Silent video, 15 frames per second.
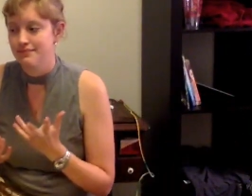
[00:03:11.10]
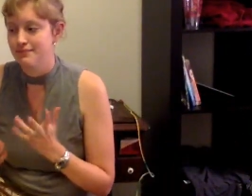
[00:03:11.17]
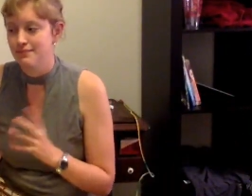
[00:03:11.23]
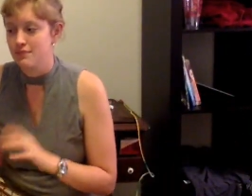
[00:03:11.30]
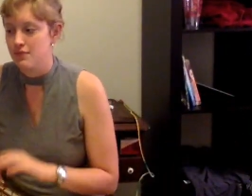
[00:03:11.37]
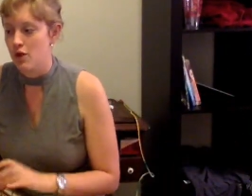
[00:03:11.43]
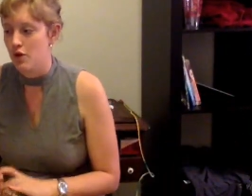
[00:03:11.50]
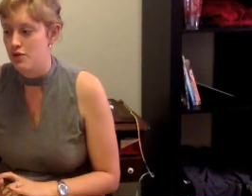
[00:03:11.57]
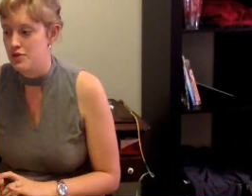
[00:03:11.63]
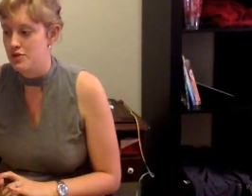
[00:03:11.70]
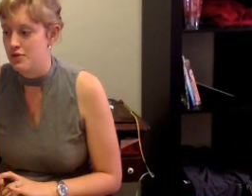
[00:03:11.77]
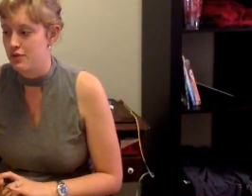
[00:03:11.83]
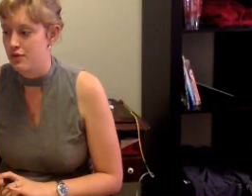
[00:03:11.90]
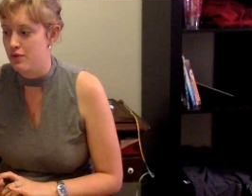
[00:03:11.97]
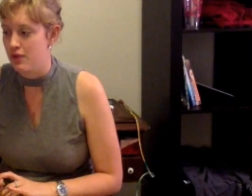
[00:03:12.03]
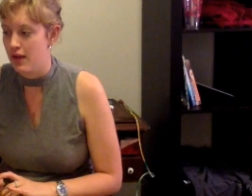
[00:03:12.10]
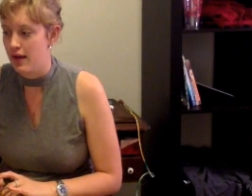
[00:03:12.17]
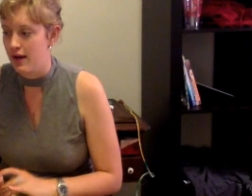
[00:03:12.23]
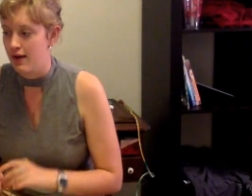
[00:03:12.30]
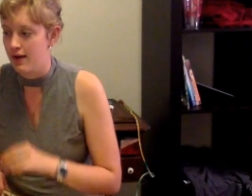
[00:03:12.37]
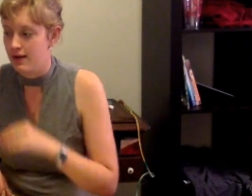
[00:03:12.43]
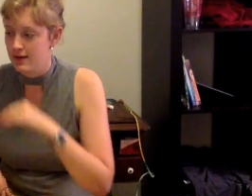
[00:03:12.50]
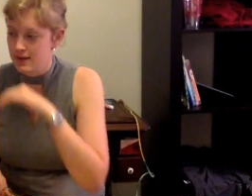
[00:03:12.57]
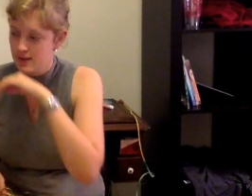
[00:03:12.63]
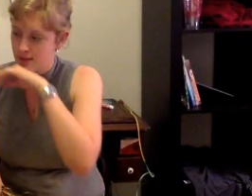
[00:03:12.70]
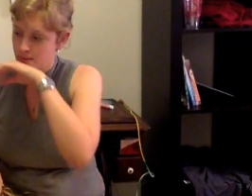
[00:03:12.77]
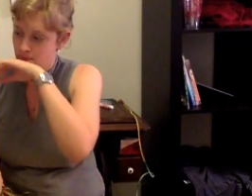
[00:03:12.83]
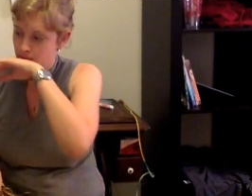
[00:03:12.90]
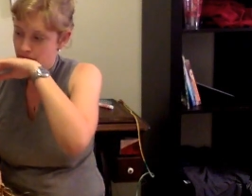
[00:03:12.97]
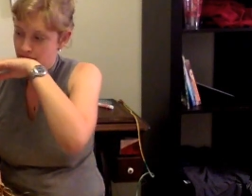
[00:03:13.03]
goes through there,
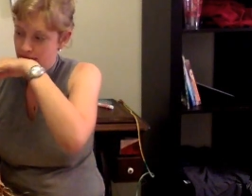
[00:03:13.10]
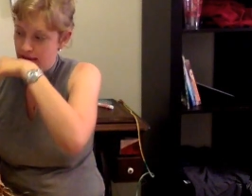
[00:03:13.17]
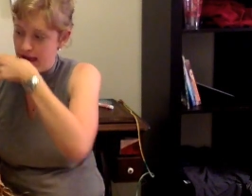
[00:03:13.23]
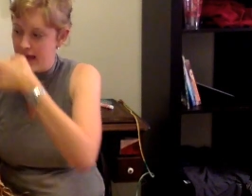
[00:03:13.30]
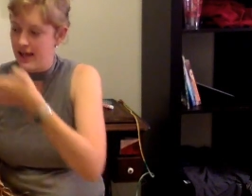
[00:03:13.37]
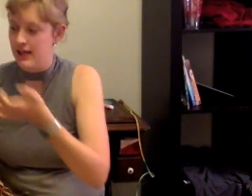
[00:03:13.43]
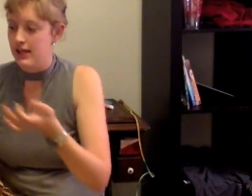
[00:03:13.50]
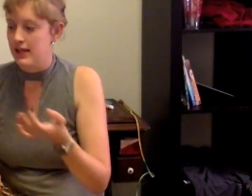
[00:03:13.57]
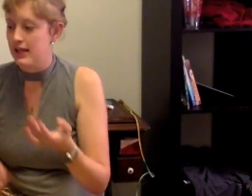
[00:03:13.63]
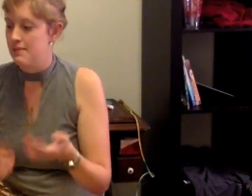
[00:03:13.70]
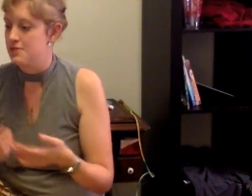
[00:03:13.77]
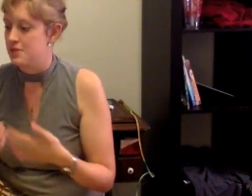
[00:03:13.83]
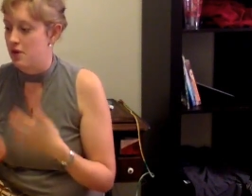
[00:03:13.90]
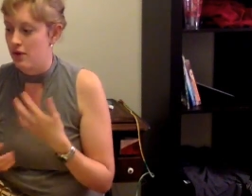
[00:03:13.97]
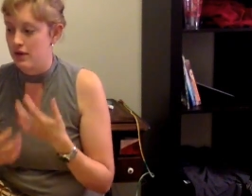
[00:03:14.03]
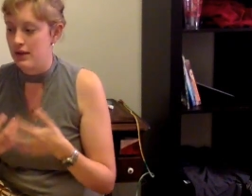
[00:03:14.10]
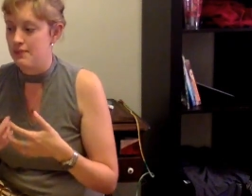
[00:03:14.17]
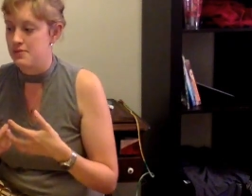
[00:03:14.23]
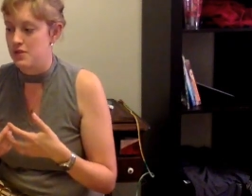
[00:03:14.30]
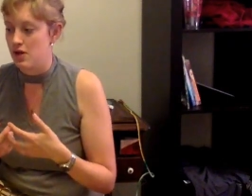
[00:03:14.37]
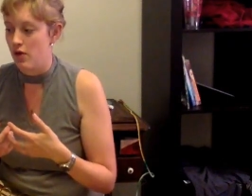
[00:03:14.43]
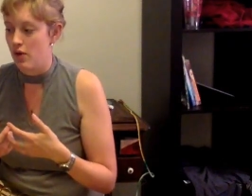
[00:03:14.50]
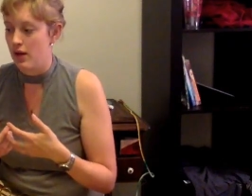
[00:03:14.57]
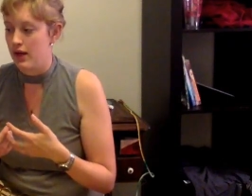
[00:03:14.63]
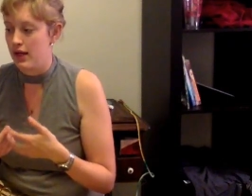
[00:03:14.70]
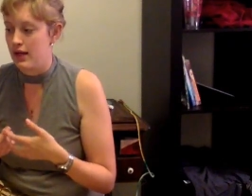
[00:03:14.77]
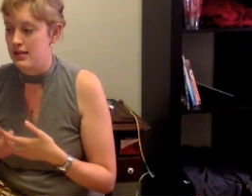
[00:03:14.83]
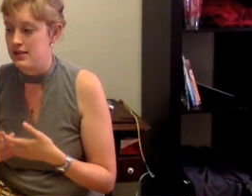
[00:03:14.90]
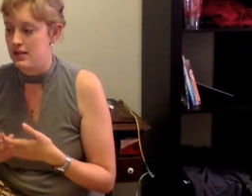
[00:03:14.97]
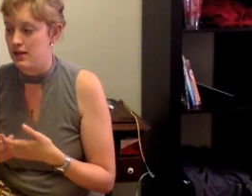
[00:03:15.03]
and it keeps going
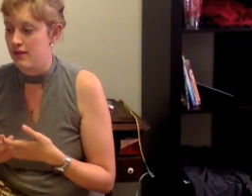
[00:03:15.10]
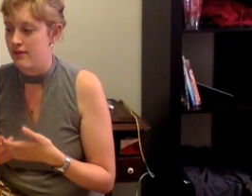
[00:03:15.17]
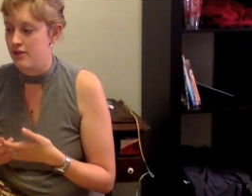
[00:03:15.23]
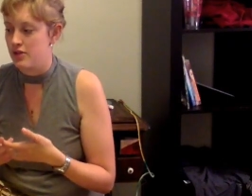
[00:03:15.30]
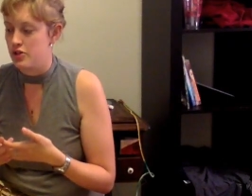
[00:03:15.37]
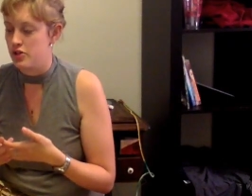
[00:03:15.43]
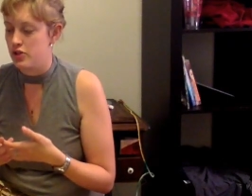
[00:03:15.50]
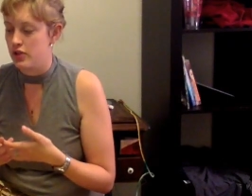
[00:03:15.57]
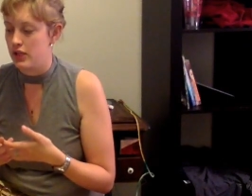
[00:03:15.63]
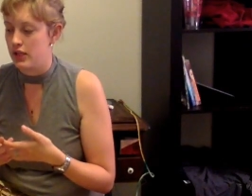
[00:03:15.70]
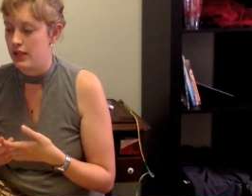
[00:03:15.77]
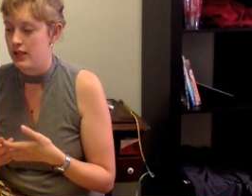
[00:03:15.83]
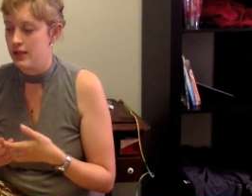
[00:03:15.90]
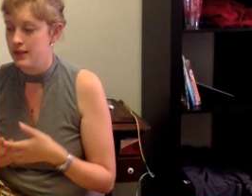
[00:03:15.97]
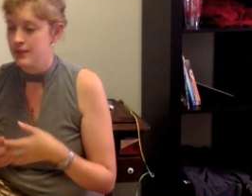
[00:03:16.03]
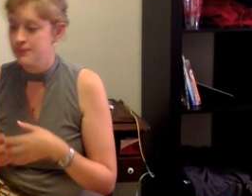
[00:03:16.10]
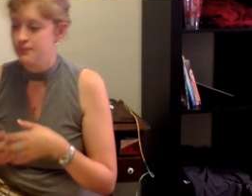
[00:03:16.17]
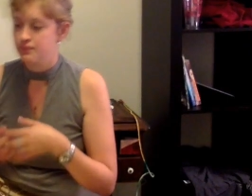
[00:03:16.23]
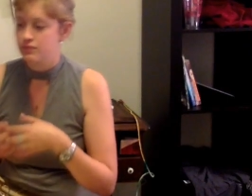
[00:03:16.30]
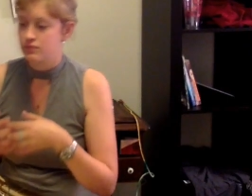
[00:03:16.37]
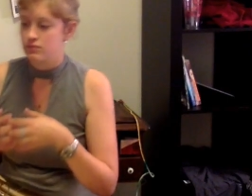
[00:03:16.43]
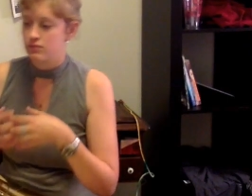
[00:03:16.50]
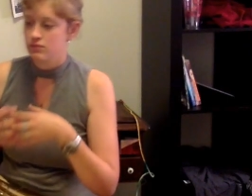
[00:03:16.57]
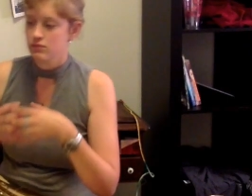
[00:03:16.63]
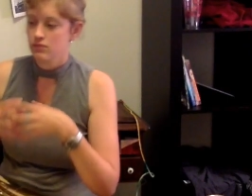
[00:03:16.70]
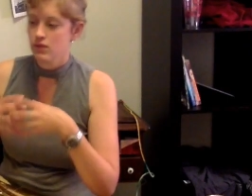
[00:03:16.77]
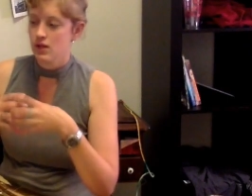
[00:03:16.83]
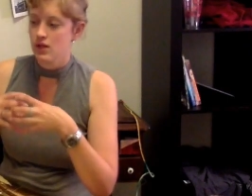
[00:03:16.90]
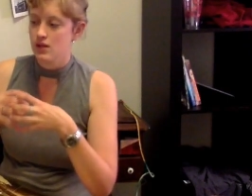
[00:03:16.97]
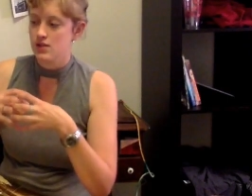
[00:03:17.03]
until eventually
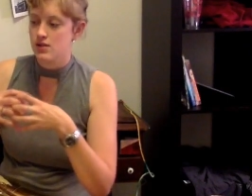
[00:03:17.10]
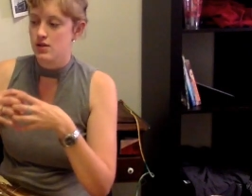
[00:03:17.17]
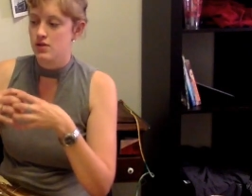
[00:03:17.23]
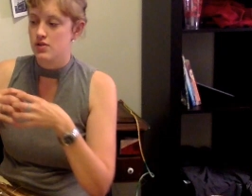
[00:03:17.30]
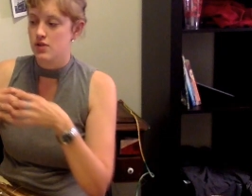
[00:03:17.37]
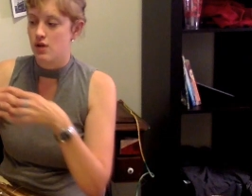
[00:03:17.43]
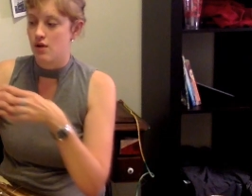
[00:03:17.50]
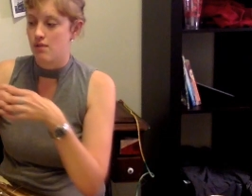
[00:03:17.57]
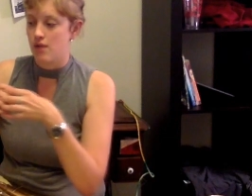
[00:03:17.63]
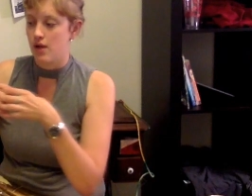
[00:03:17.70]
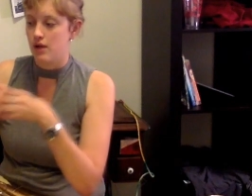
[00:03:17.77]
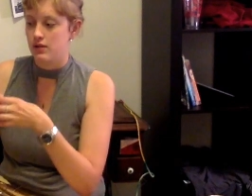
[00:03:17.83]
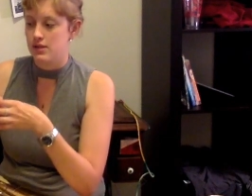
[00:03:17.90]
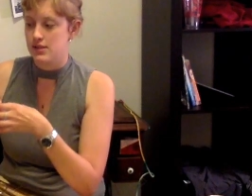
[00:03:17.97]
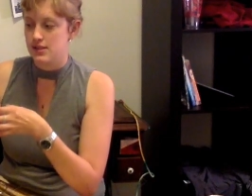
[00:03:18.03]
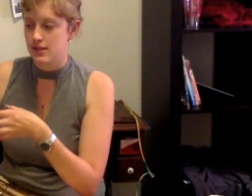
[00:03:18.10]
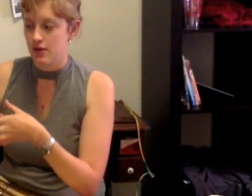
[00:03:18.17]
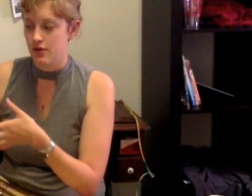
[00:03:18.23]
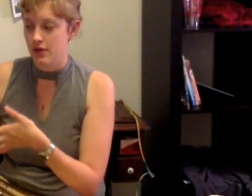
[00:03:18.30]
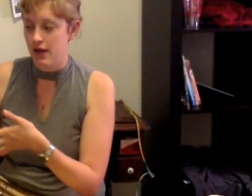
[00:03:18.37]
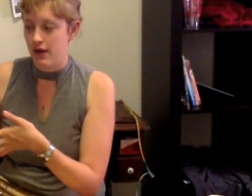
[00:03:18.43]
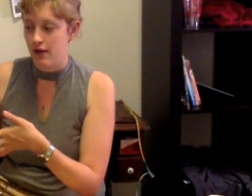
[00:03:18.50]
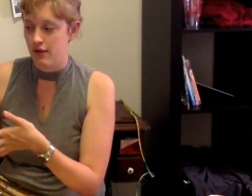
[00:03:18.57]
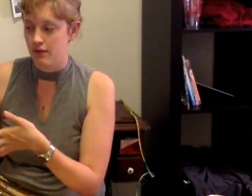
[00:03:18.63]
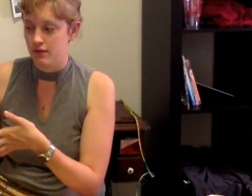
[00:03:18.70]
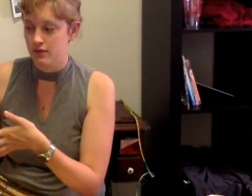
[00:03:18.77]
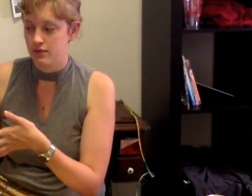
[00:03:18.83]
it starts to harmonically slow down,